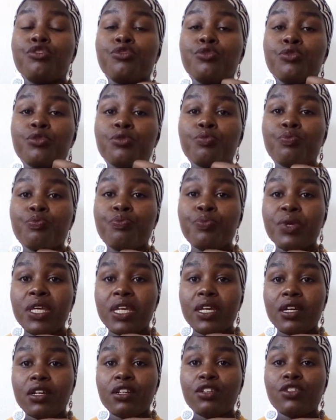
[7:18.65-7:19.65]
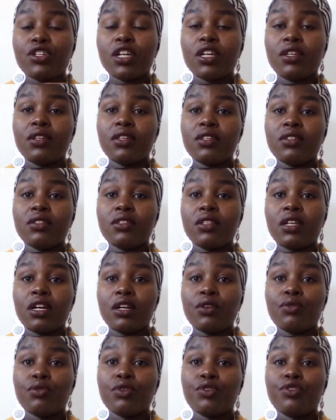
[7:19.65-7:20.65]
to speak Chinese
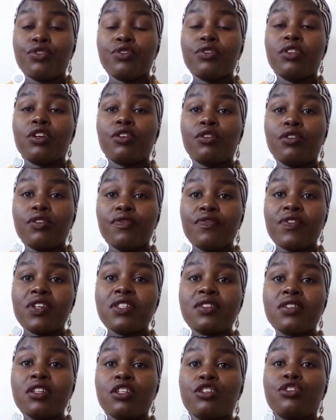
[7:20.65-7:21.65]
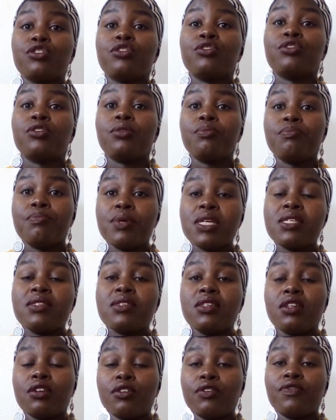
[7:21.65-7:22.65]
language, the
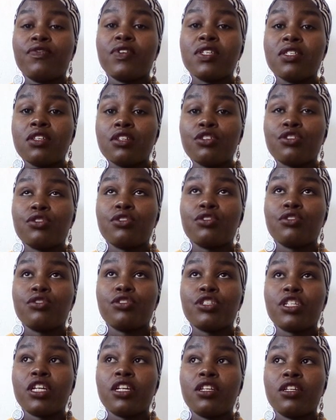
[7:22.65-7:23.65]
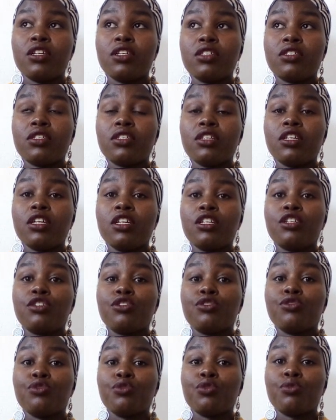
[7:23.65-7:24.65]
basic conversational Chinese, it
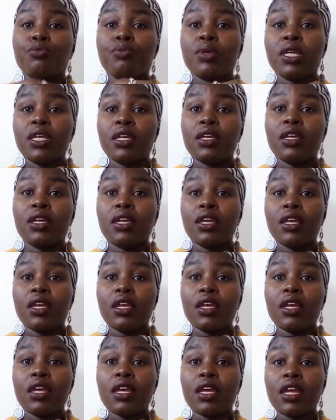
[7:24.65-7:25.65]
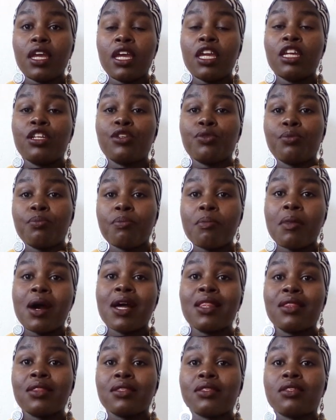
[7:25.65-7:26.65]
took me 8
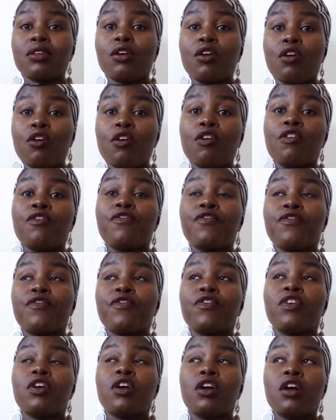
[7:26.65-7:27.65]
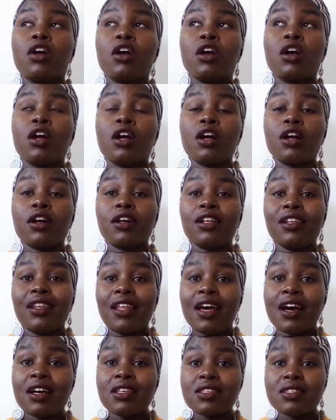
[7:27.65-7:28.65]
months of
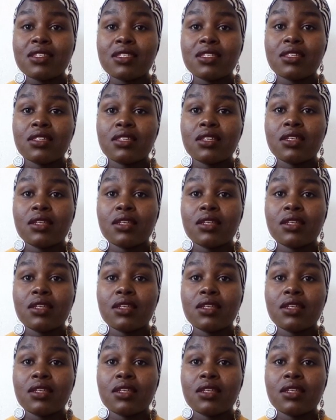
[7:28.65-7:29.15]
class,